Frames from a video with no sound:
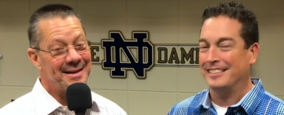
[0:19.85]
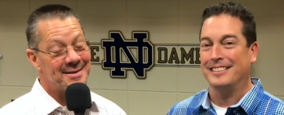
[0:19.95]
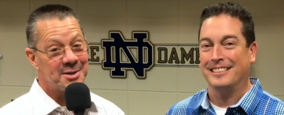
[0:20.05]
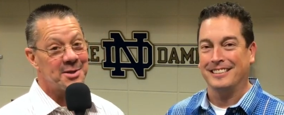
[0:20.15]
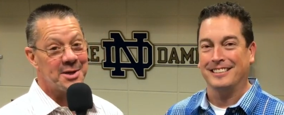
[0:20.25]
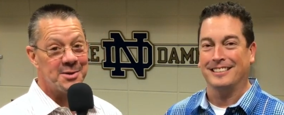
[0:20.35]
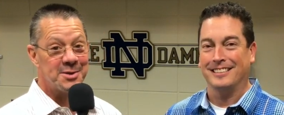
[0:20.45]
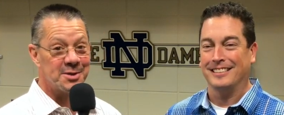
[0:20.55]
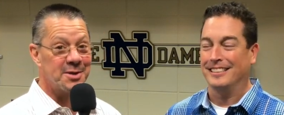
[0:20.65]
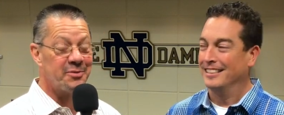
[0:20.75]
Speaker 1: that
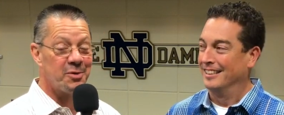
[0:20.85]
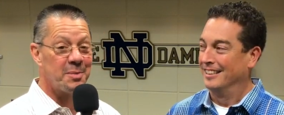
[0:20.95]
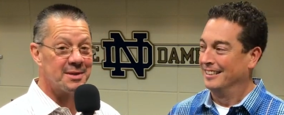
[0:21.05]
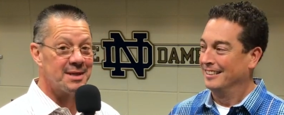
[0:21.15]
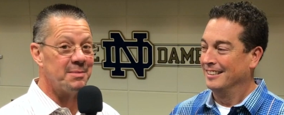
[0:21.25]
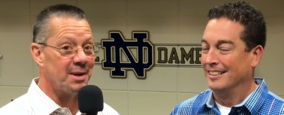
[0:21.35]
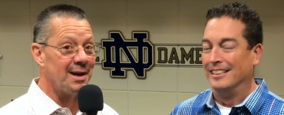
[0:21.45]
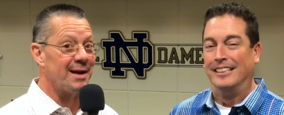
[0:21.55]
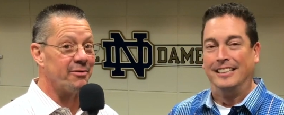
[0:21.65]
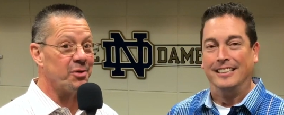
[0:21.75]
Syracuse is a good football team on
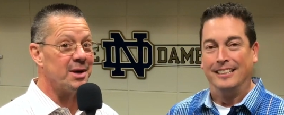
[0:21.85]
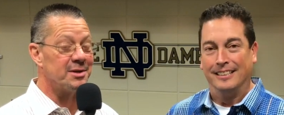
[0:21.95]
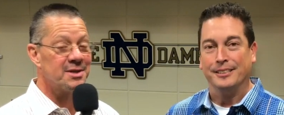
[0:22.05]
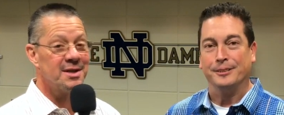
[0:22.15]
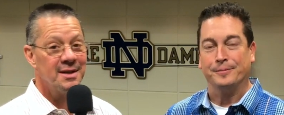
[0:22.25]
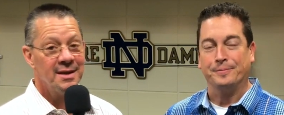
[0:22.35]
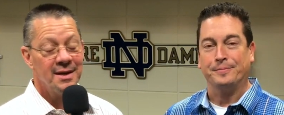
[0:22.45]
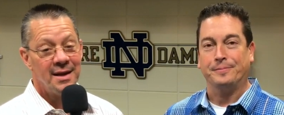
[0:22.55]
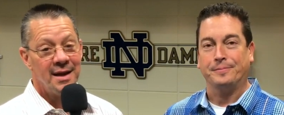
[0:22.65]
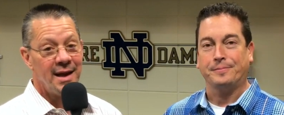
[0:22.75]
a lot of fronts,
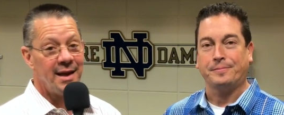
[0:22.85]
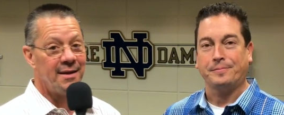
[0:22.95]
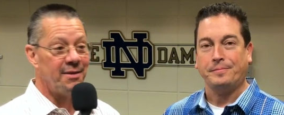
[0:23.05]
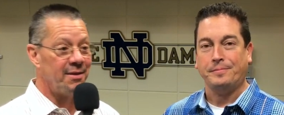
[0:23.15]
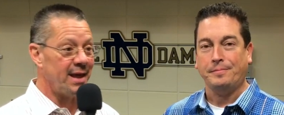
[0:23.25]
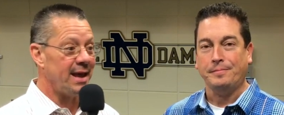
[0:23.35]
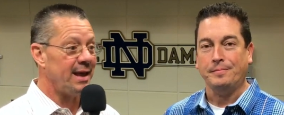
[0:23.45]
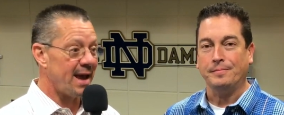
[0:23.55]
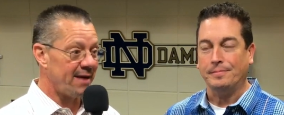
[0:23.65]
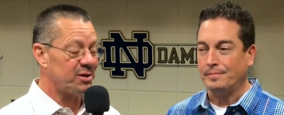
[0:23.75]
and
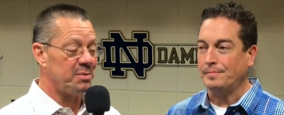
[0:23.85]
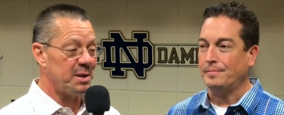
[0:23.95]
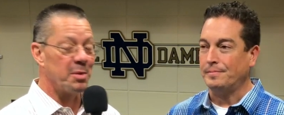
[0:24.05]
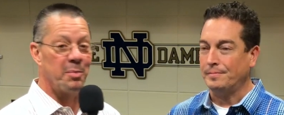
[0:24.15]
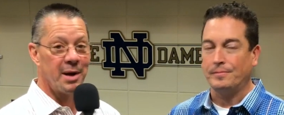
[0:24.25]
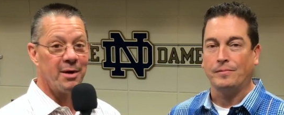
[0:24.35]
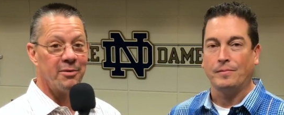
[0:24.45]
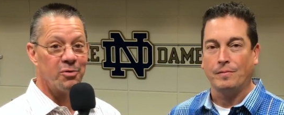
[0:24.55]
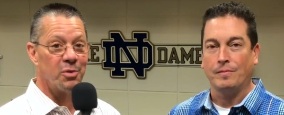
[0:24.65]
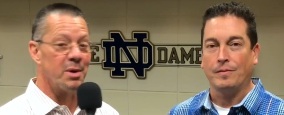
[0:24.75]
they have to be
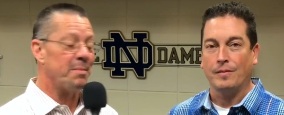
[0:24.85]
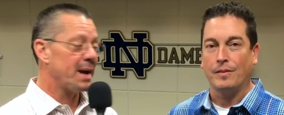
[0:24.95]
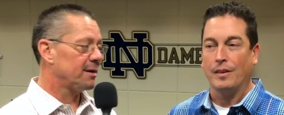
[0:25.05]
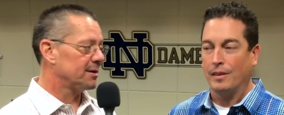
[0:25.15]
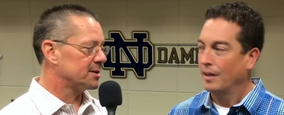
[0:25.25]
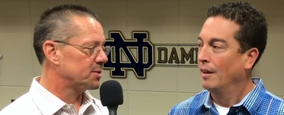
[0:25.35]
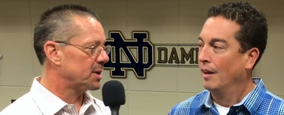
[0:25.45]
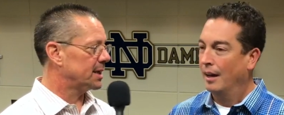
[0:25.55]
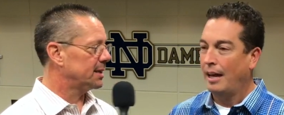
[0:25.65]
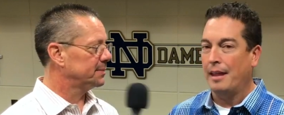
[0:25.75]
prepared for a real battle this
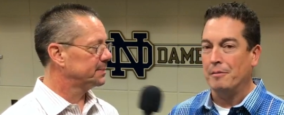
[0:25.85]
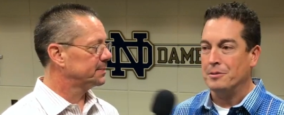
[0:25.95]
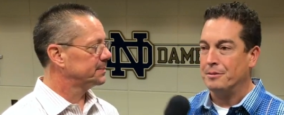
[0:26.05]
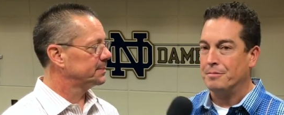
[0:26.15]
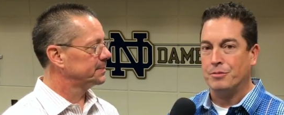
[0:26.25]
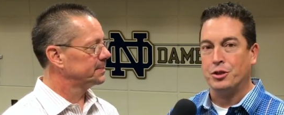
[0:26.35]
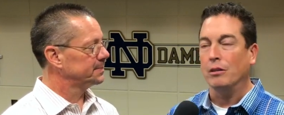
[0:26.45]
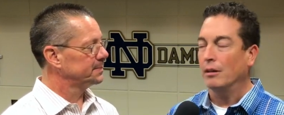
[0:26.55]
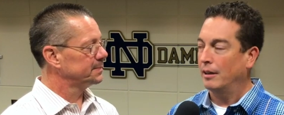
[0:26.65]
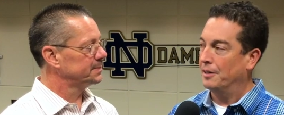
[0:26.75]
weekend.
Speaker 2: Yeah, that was
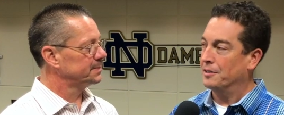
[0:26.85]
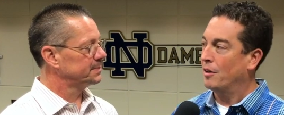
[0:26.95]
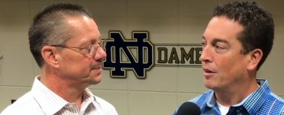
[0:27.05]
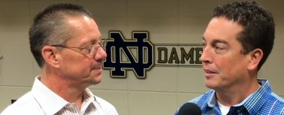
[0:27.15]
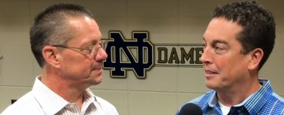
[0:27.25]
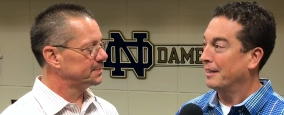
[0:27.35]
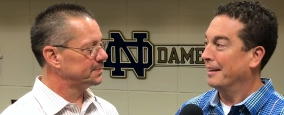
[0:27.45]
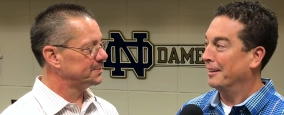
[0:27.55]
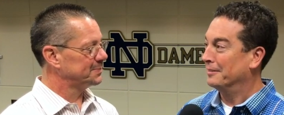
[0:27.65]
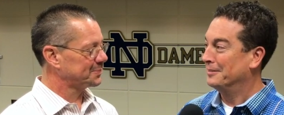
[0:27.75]
certainly his longest
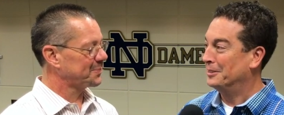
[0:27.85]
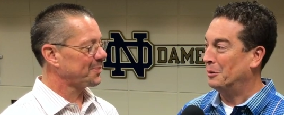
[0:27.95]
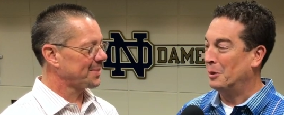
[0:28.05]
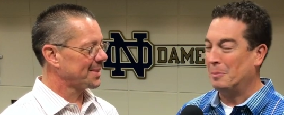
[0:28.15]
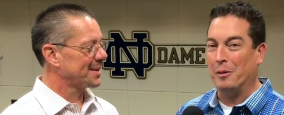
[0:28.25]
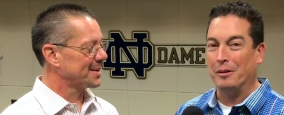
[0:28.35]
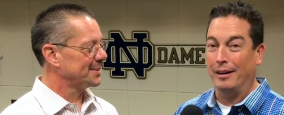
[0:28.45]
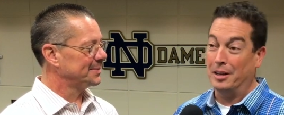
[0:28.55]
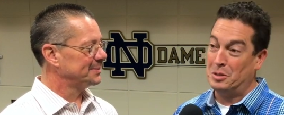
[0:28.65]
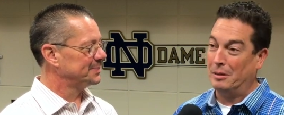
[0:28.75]
lead-in to an
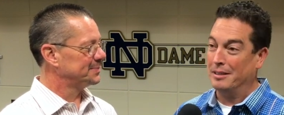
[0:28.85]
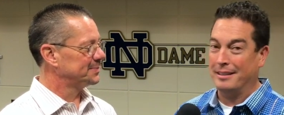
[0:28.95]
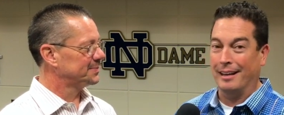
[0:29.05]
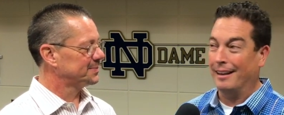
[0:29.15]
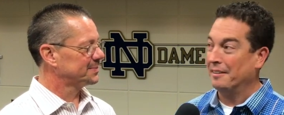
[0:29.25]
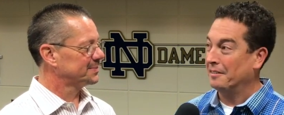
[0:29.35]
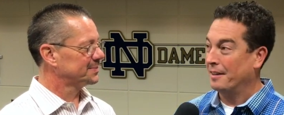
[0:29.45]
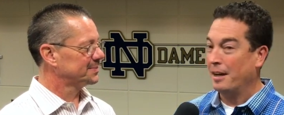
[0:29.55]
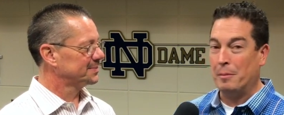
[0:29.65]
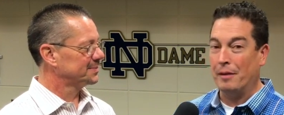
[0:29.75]
opponent, and it's because he had a lot to
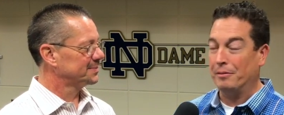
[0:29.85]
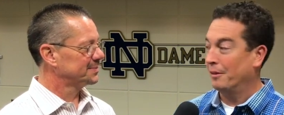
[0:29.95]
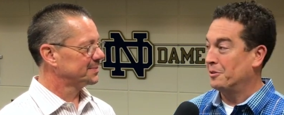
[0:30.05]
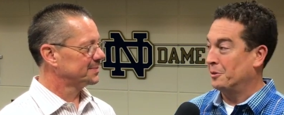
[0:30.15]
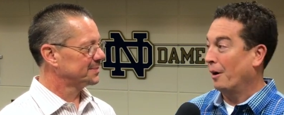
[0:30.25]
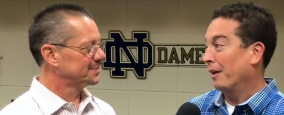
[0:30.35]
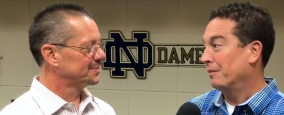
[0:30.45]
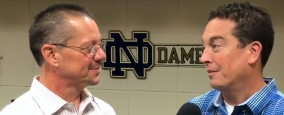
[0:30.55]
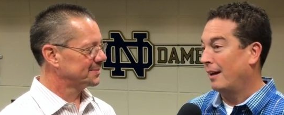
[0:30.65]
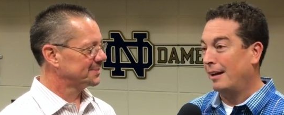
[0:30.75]
say about their
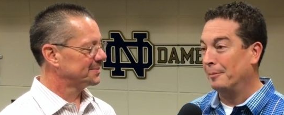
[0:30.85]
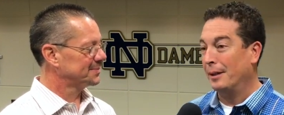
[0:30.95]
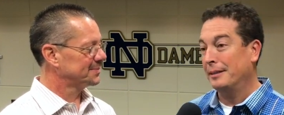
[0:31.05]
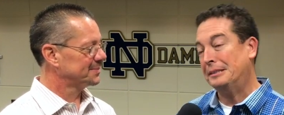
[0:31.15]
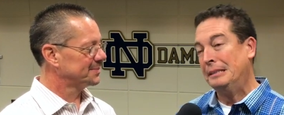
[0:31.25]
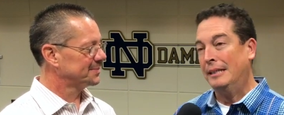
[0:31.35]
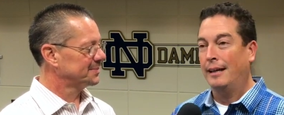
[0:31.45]
strengths. Um, it's,